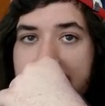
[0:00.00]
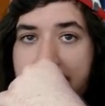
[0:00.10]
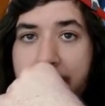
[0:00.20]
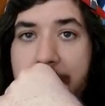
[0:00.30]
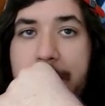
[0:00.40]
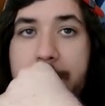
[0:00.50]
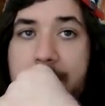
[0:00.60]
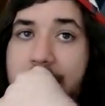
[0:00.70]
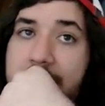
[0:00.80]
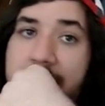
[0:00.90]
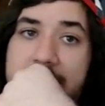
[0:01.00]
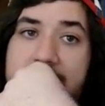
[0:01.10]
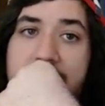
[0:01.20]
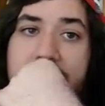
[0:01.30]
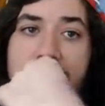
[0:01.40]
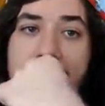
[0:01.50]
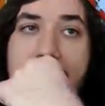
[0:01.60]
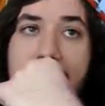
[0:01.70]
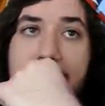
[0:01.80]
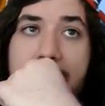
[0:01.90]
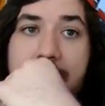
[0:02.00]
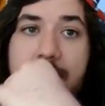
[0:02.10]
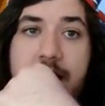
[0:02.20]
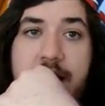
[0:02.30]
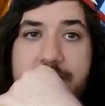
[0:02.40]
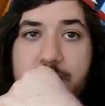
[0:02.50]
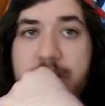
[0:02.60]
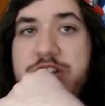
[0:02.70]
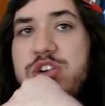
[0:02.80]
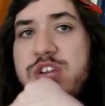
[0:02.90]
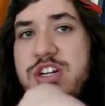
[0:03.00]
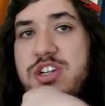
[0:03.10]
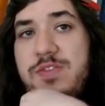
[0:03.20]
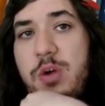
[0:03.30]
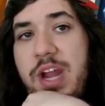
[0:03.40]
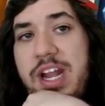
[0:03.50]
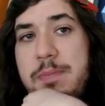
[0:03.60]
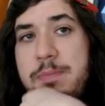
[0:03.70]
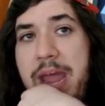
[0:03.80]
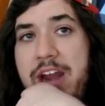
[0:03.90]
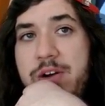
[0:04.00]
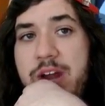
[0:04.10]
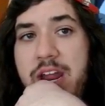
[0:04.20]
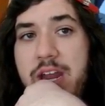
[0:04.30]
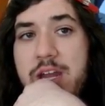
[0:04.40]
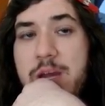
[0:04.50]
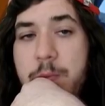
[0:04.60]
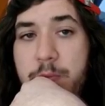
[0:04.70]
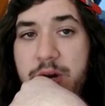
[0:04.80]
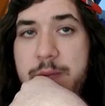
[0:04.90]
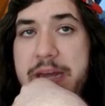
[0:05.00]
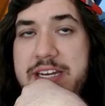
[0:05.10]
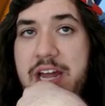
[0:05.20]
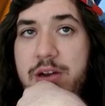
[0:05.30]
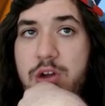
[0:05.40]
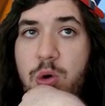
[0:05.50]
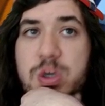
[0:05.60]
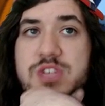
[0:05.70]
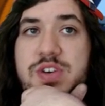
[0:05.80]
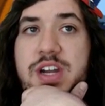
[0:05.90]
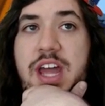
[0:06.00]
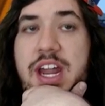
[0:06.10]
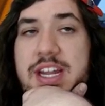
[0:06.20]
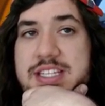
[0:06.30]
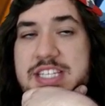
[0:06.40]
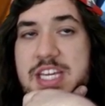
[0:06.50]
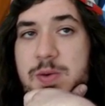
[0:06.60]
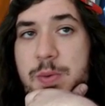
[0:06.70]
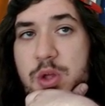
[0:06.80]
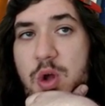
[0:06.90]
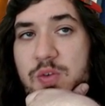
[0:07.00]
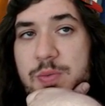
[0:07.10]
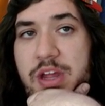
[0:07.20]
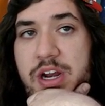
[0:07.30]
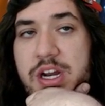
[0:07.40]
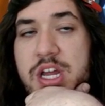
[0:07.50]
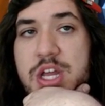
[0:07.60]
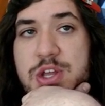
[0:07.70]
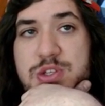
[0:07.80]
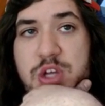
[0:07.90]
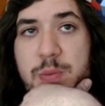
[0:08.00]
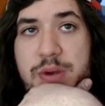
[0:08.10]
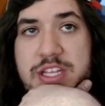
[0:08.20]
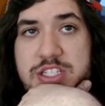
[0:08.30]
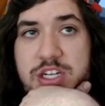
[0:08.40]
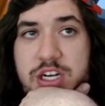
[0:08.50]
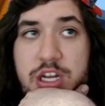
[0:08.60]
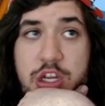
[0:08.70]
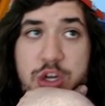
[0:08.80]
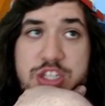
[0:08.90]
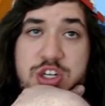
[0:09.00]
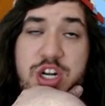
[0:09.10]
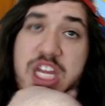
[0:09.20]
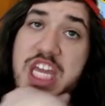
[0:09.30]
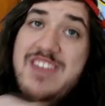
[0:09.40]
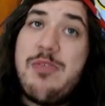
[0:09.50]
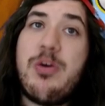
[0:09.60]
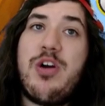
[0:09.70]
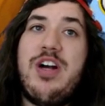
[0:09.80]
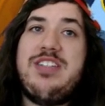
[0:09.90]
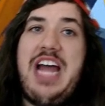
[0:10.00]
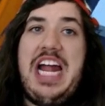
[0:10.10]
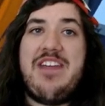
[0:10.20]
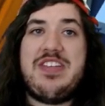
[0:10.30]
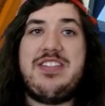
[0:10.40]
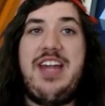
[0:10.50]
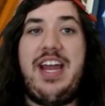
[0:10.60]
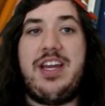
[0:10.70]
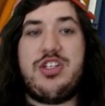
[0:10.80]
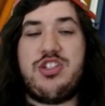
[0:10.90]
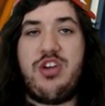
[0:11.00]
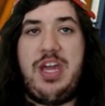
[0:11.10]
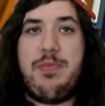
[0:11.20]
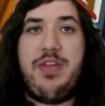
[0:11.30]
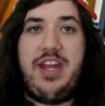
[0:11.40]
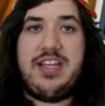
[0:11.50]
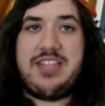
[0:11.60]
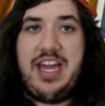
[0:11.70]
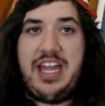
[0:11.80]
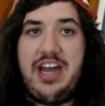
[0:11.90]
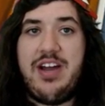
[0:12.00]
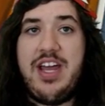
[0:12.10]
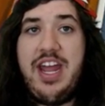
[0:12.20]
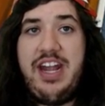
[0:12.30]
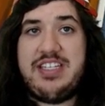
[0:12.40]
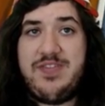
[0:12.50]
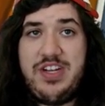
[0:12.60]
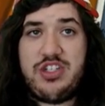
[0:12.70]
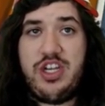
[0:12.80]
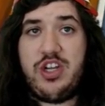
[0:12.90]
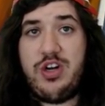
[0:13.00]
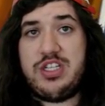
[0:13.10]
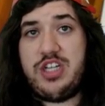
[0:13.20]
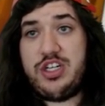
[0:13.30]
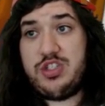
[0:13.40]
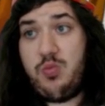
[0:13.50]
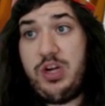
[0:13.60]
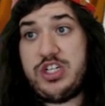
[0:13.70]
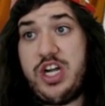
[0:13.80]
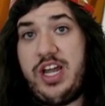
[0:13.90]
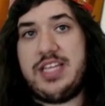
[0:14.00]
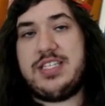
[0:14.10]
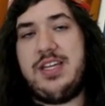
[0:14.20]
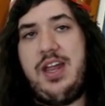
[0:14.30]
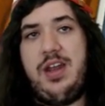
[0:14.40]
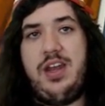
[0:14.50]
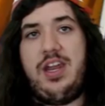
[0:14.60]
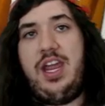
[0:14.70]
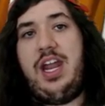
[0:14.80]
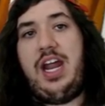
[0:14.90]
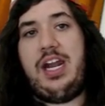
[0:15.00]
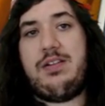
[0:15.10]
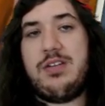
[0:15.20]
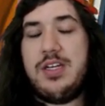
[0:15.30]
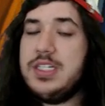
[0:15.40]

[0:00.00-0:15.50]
But my plan next turn is to Rescue Stretcher the Volcanion back in our hand, put it back down, Colress for 9, and see where we go from there. So Compressor, going to discard even more cards out of his deck, just going to keep thinning his deck out, and he's eventually going to start just one-shotting, and I'm